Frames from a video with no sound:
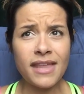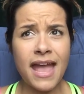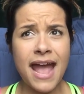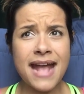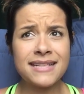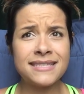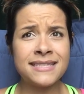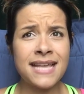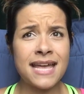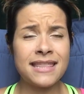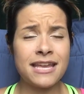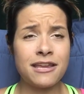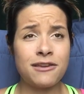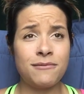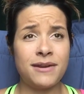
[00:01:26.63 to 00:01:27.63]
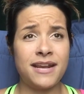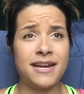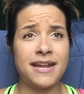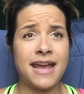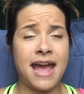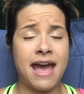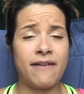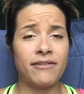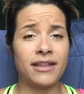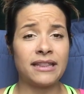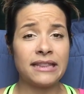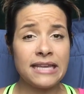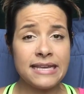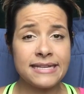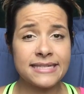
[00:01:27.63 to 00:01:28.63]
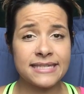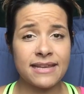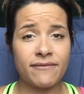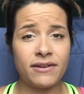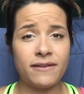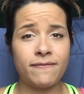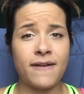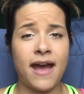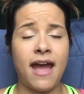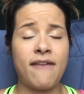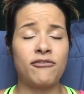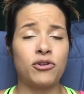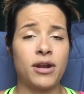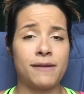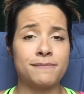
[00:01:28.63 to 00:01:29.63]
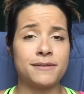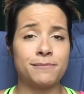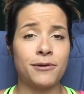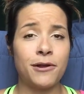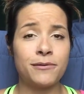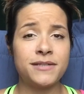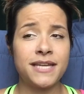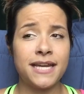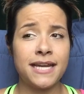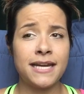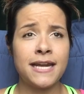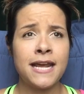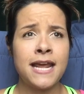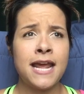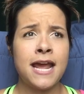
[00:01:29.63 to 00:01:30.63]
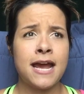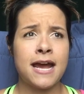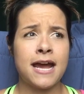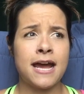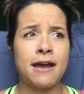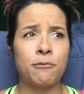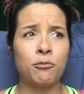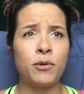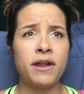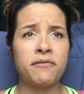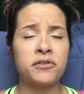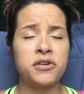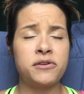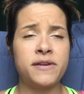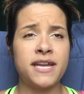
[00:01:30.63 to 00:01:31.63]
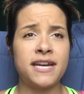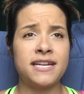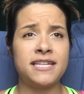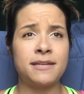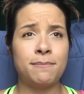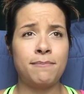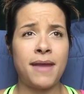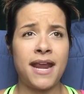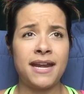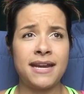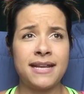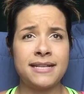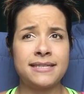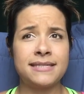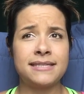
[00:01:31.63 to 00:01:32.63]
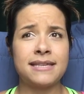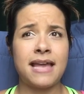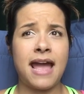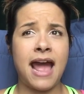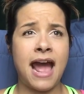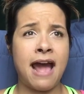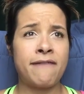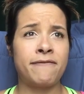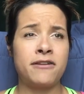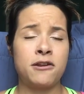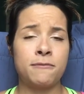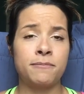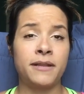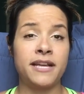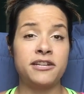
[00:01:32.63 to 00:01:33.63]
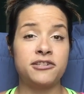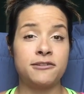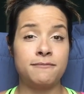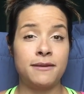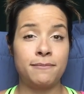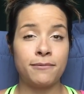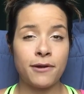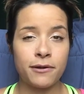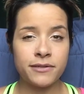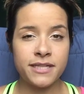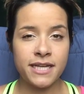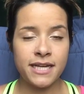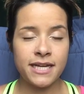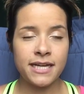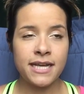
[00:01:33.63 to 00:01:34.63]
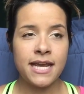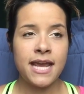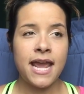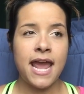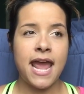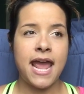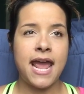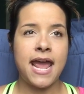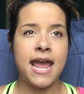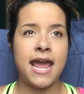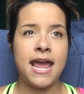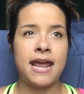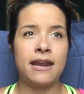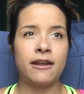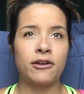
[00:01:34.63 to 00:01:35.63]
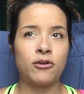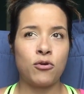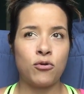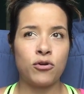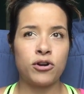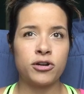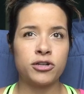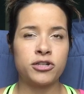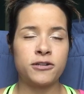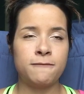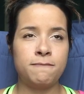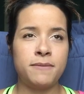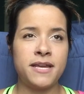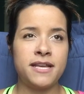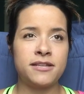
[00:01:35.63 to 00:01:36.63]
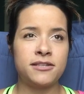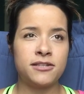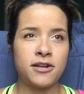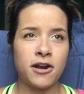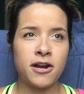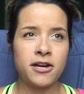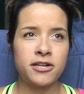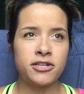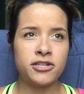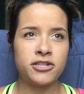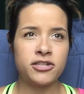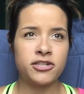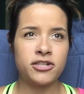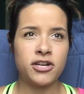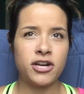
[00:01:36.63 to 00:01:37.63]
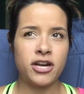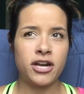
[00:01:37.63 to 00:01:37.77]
had said that you need to have at least 75 grams of protein. Whenever you get into maintenance, half of your plate should be protein and a quarter should be starch